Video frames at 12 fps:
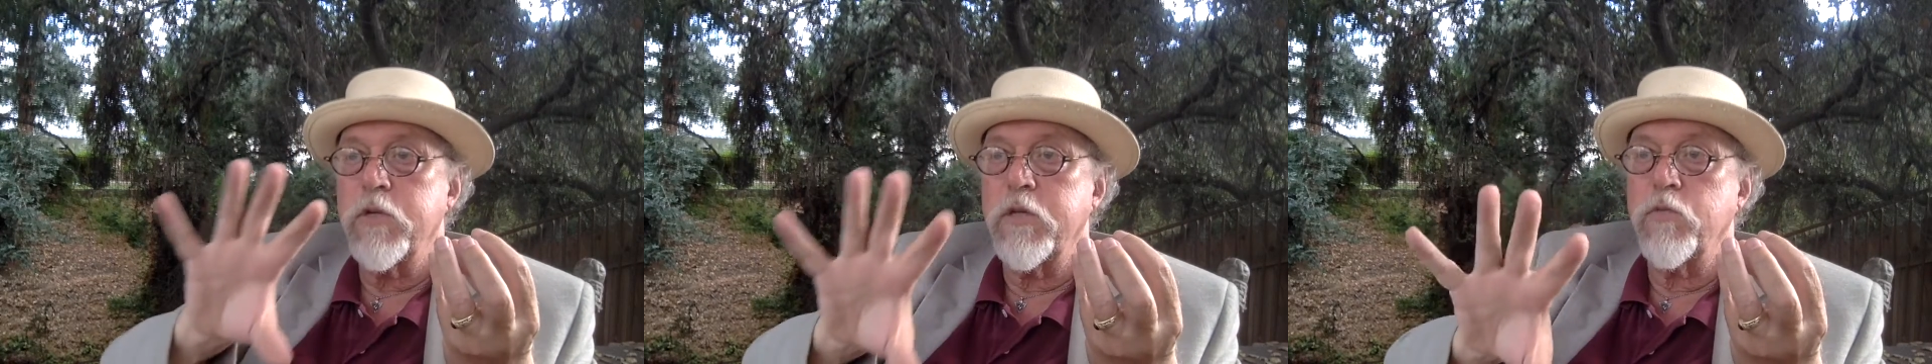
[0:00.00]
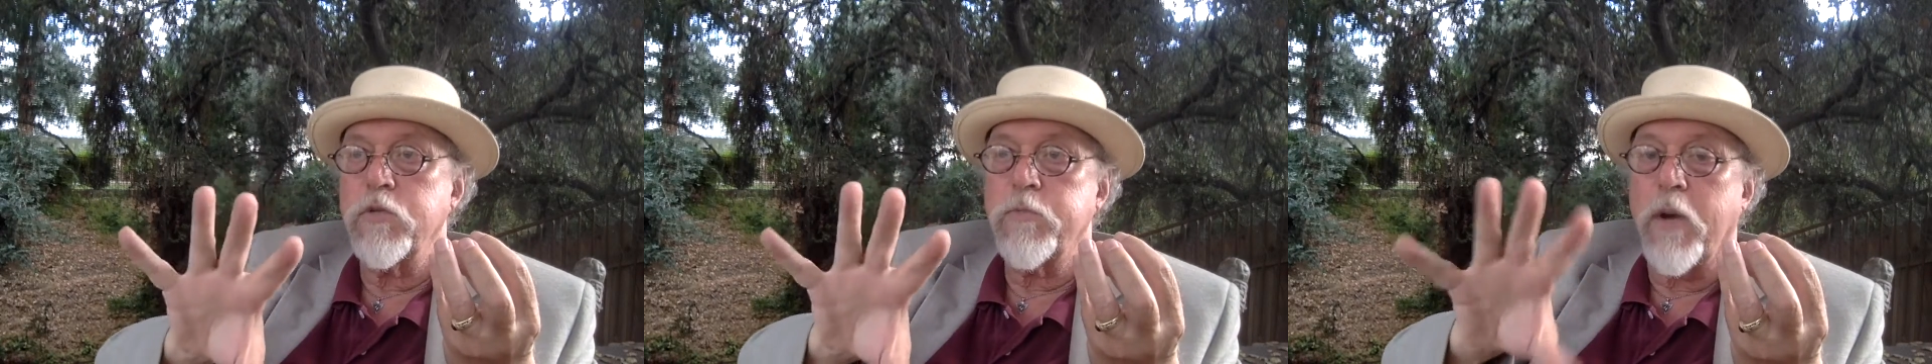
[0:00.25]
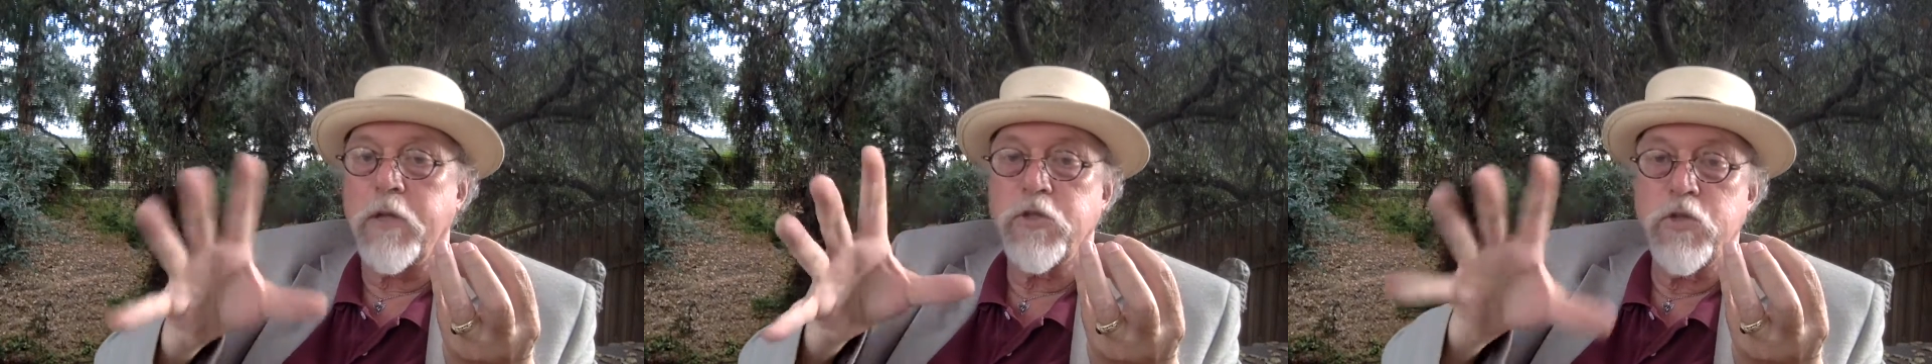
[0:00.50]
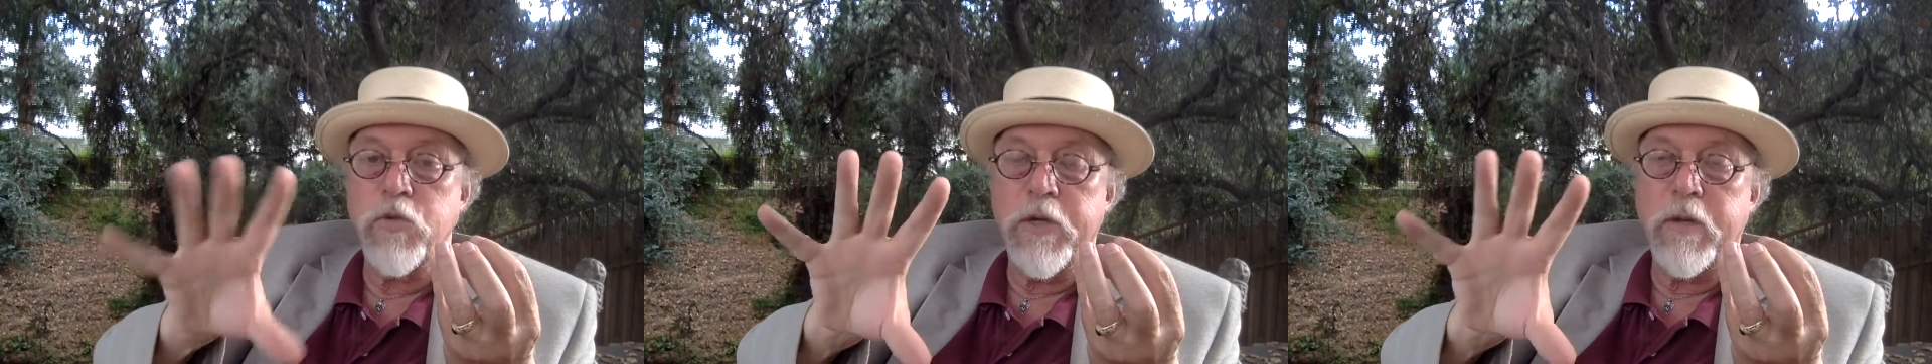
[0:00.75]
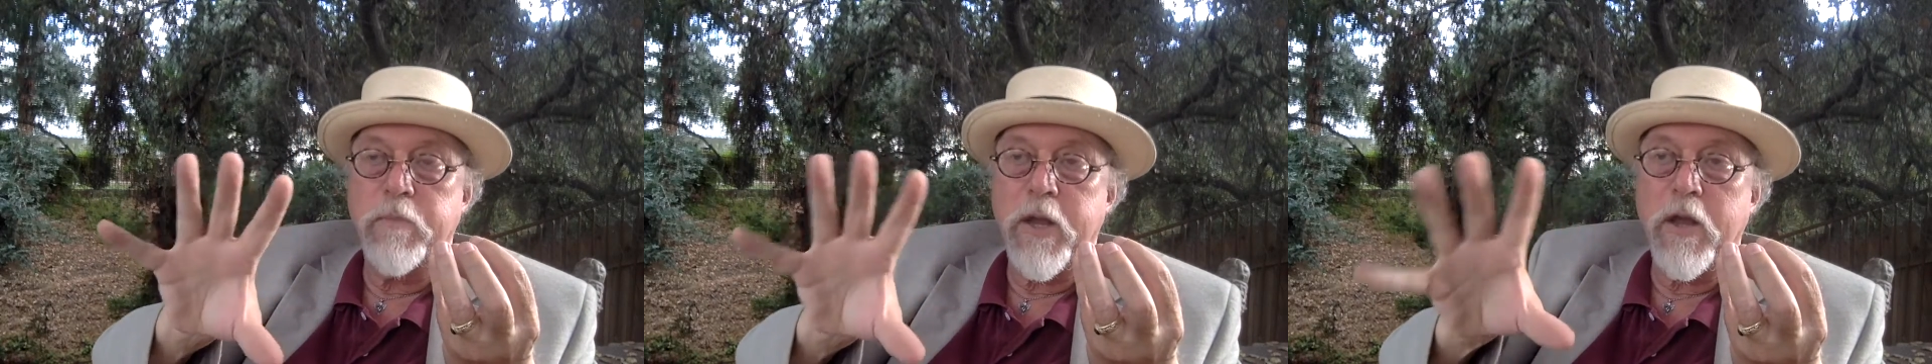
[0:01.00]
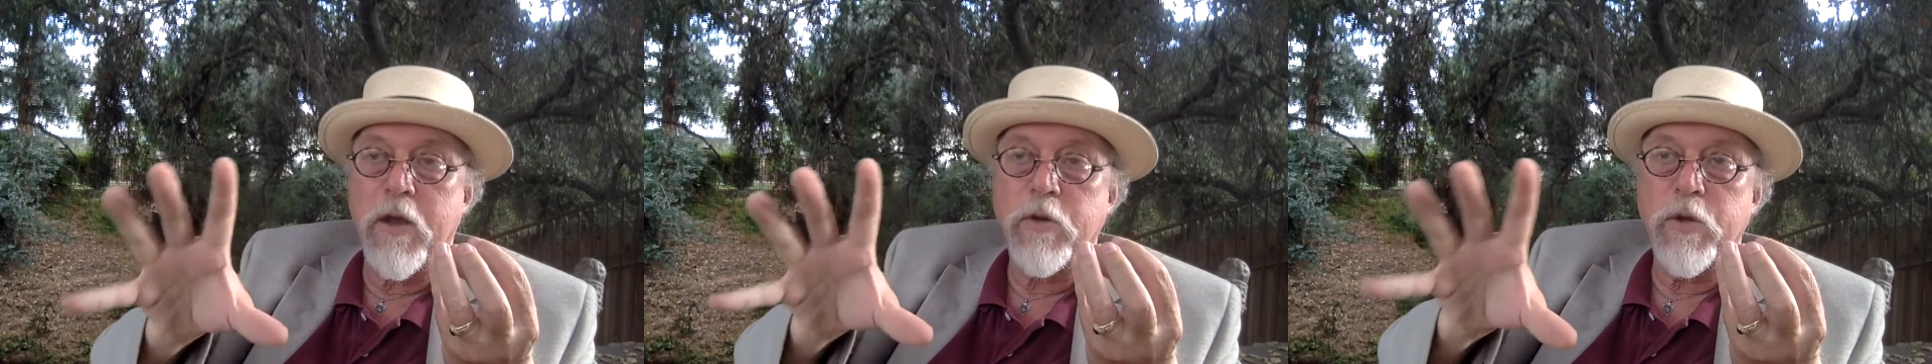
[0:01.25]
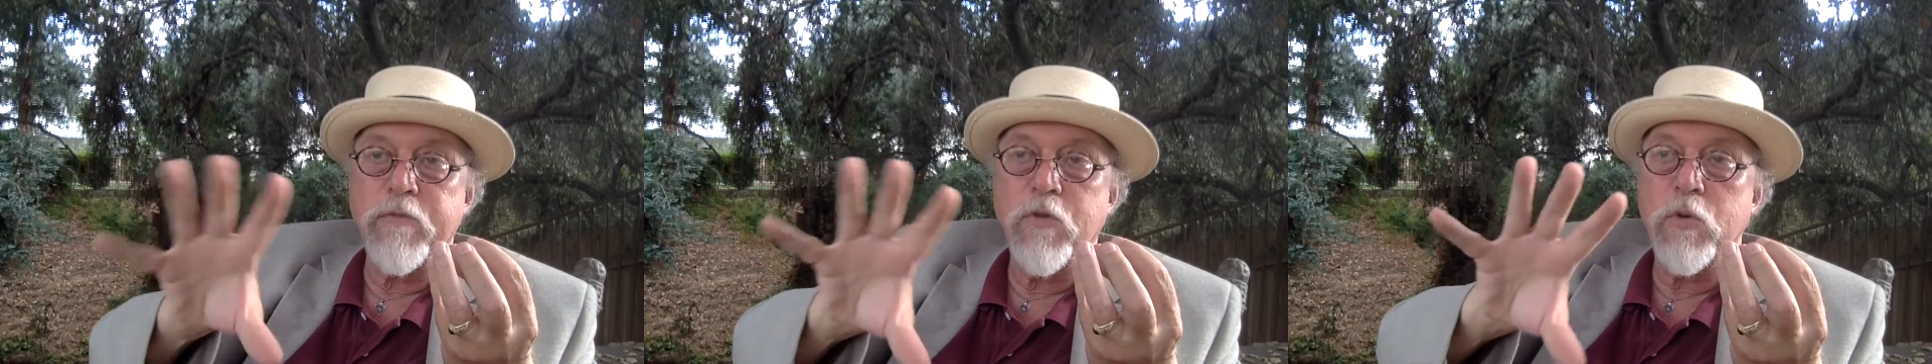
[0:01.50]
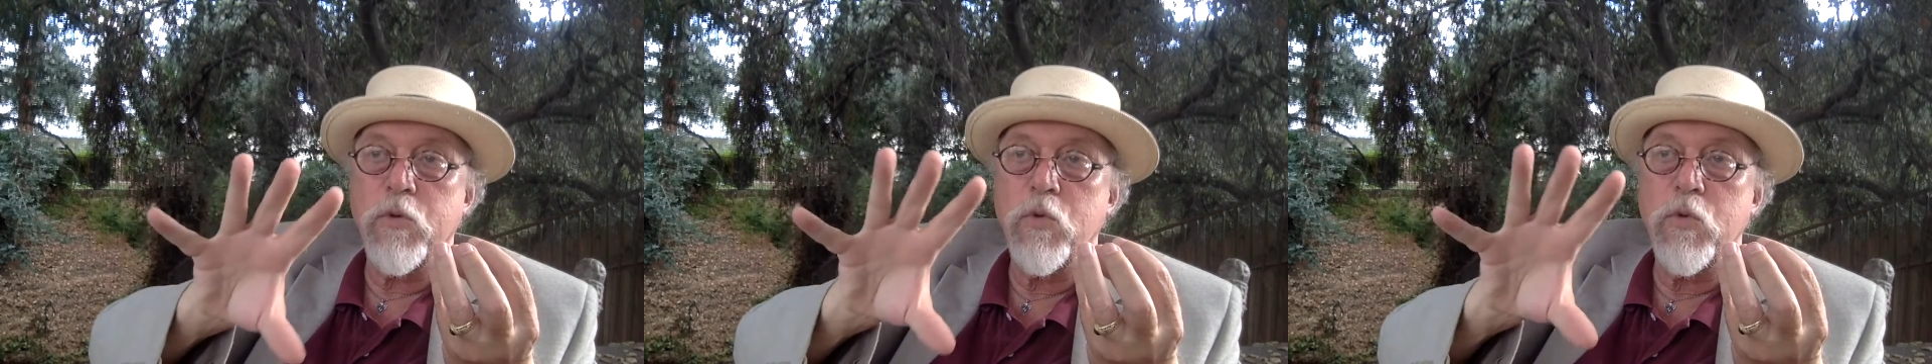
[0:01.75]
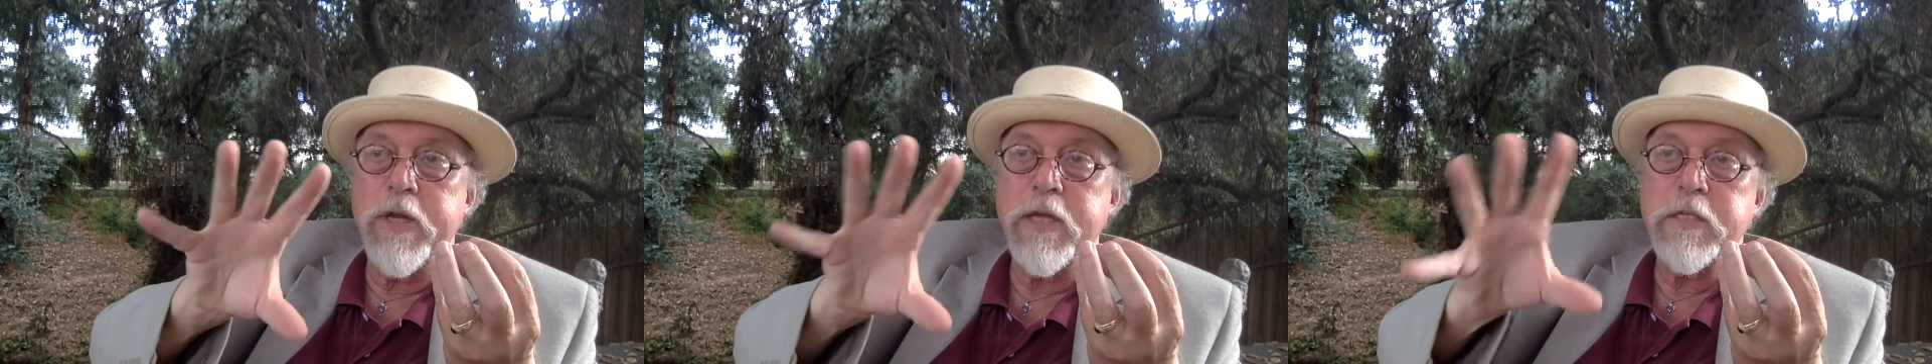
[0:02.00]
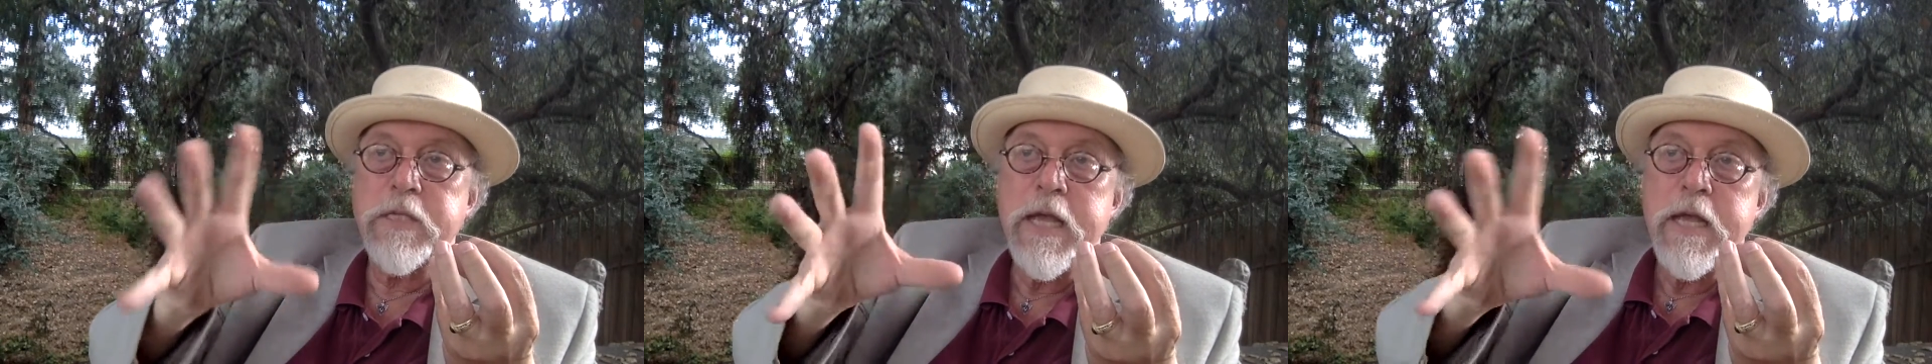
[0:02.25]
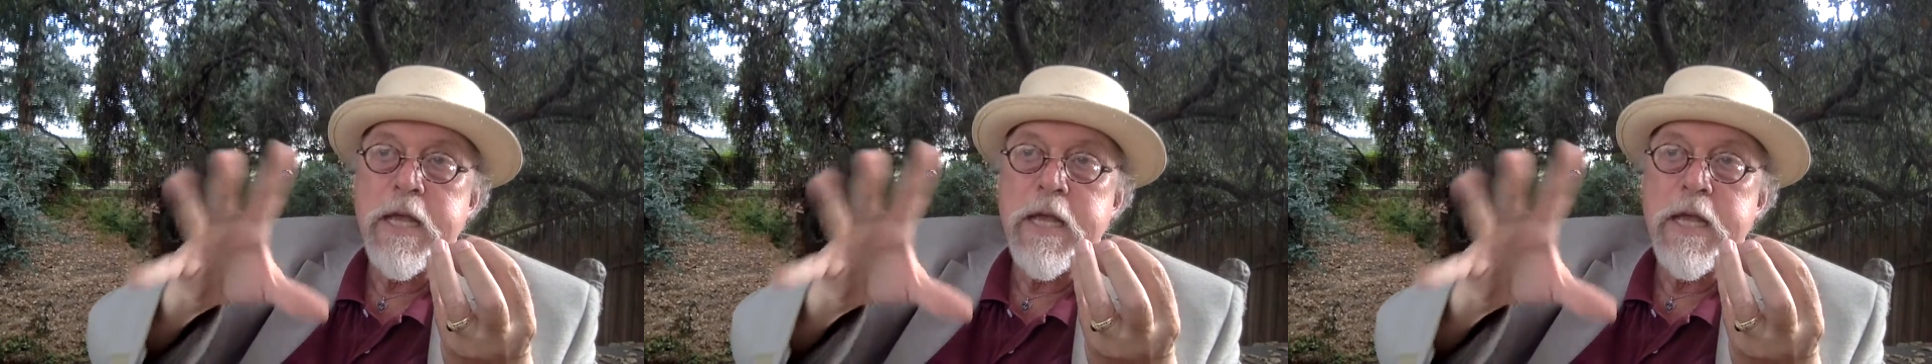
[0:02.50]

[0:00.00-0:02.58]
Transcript: in response to a caregiver who is